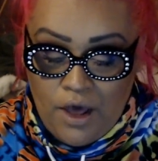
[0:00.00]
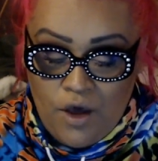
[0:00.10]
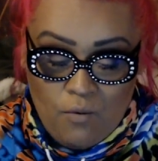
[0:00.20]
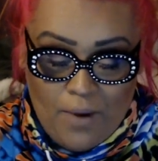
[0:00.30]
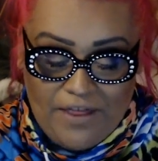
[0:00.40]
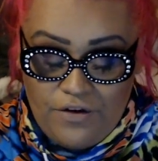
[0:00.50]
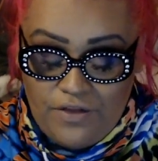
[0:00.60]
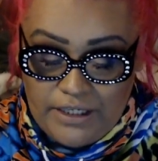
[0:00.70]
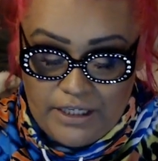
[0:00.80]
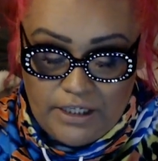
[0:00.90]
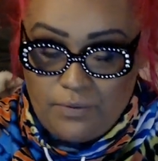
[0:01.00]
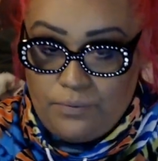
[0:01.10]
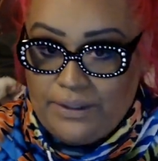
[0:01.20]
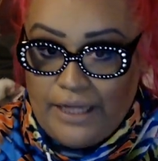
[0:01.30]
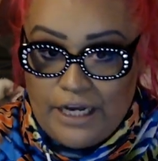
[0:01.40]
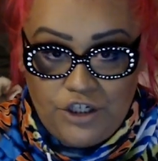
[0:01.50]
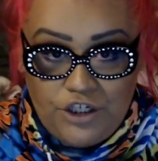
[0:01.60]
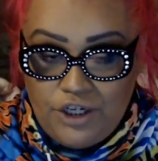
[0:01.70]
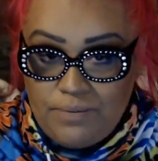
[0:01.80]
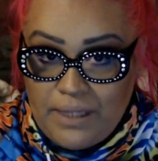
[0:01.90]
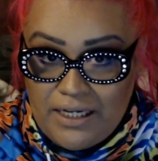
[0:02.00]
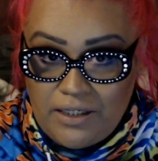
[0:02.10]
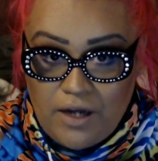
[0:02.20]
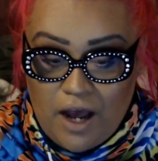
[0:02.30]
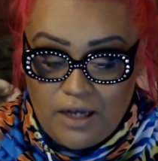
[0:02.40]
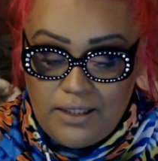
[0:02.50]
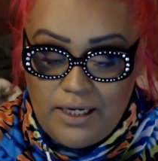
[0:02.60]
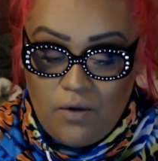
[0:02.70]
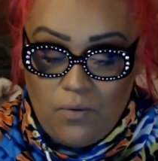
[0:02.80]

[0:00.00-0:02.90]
Whether this is a relationship that is toxic,